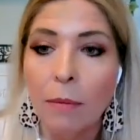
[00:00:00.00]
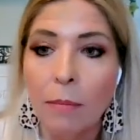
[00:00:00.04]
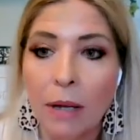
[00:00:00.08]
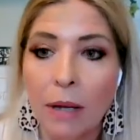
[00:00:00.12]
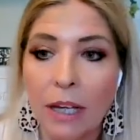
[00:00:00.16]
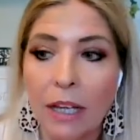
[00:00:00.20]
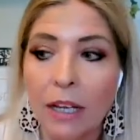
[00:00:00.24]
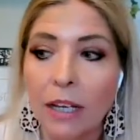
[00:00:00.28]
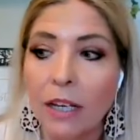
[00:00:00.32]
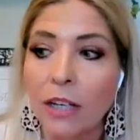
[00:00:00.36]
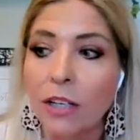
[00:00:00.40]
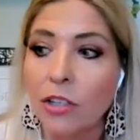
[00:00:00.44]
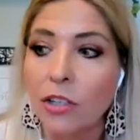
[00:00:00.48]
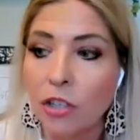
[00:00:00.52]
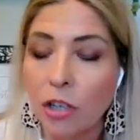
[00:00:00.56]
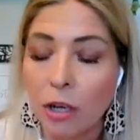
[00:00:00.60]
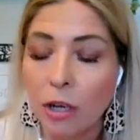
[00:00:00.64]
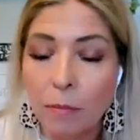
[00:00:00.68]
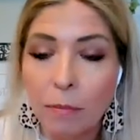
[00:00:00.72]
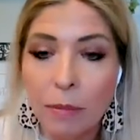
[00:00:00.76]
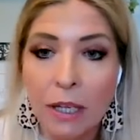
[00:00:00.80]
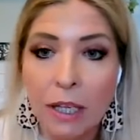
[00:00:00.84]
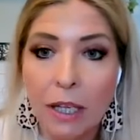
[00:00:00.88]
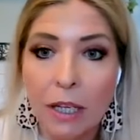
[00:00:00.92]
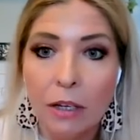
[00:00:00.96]
But
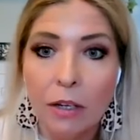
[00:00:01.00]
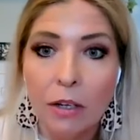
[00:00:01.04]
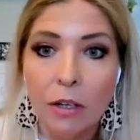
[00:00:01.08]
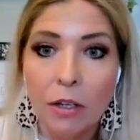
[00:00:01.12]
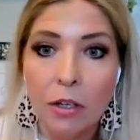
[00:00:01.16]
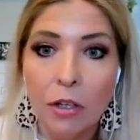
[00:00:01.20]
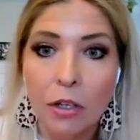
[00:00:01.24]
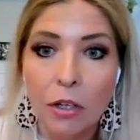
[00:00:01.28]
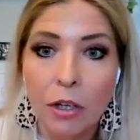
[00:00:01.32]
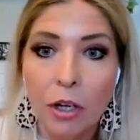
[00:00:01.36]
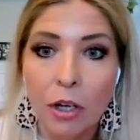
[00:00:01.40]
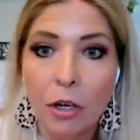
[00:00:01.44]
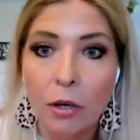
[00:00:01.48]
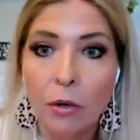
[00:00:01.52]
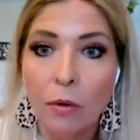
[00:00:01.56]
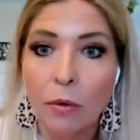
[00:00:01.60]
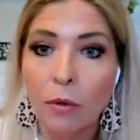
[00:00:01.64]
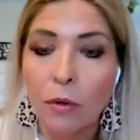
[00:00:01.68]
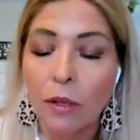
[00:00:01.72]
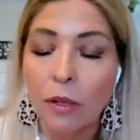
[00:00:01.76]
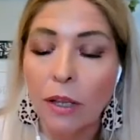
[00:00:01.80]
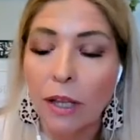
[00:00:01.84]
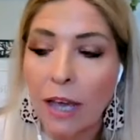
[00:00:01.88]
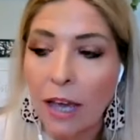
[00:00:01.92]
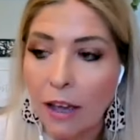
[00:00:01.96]
jump in, you
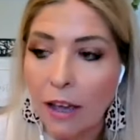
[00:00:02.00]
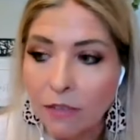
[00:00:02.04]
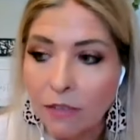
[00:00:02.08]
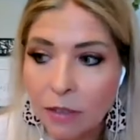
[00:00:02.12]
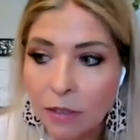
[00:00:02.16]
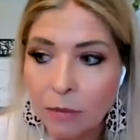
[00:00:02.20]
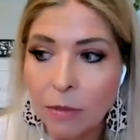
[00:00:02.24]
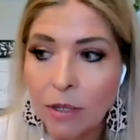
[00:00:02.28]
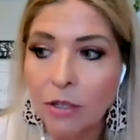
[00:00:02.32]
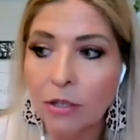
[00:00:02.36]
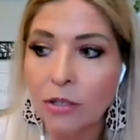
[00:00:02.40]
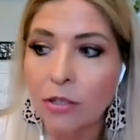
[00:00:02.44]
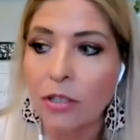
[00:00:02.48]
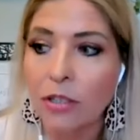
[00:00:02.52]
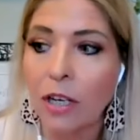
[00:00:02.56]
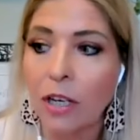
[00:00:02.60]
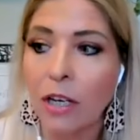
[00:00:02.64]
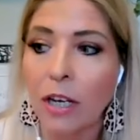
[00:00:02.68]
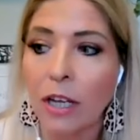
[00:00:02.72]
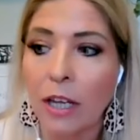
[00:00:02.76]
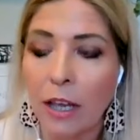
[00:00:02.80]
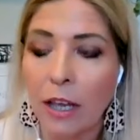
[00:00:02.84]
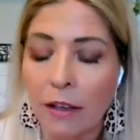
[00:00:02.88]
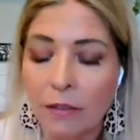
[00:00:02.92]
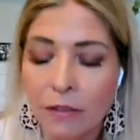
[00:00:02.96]
know, have some
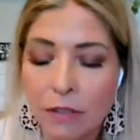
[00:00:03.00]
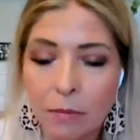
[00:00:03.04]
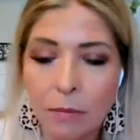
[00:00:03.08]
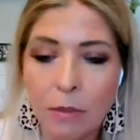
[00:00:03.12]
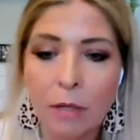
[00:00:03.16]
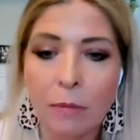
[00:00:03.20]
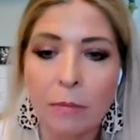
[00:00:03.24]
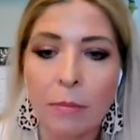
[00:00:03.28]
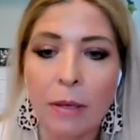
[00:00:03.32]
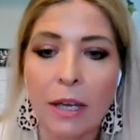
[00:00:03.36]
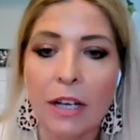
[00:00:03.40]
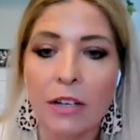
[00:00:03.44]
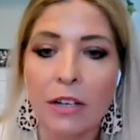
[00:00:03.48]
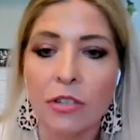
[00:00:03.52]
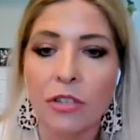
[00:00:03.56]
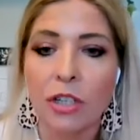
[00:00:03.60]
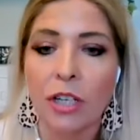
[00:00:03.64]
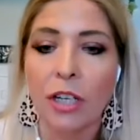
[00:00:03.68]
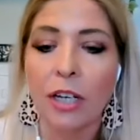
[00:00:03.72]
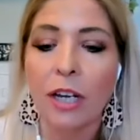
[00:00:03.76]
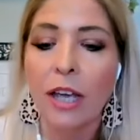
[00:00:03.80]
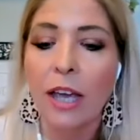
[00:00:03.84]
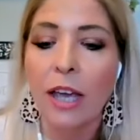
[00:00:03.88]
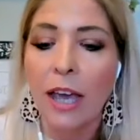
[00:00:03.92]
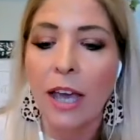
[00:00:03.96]
understanding, have some
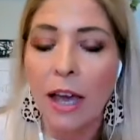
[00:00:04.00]
compassion,